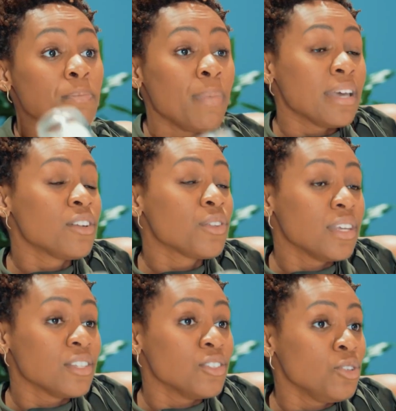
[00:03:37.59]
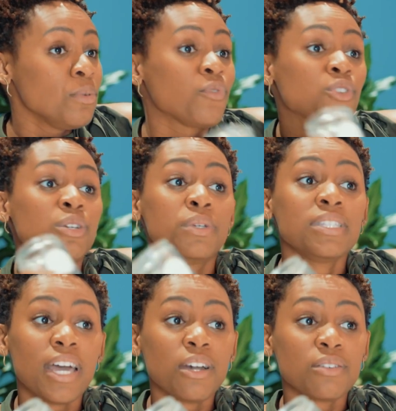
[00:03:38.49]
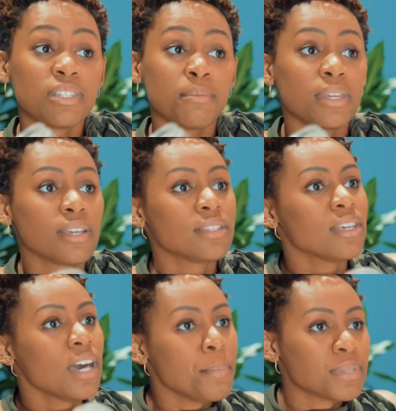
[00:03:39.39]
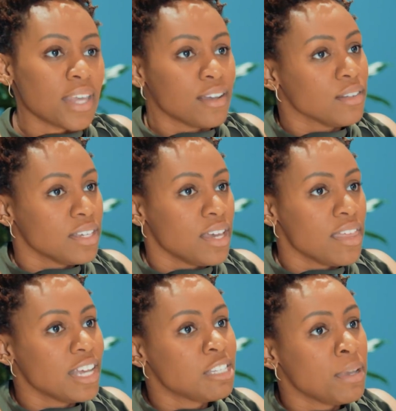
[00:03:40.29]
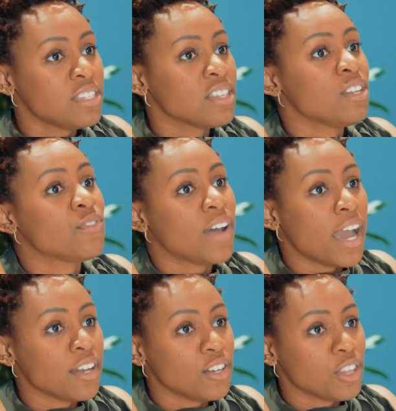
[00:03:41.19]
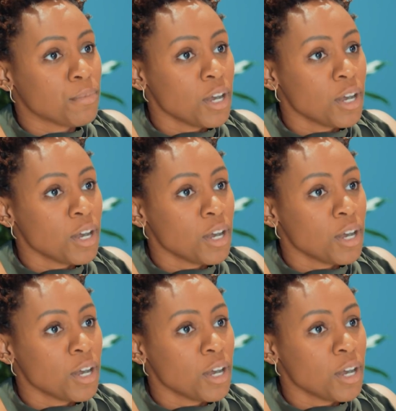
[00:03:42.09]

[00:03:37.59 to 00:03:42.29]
The better thing to do before you recycle something is to upcycle it. And that's basically to find another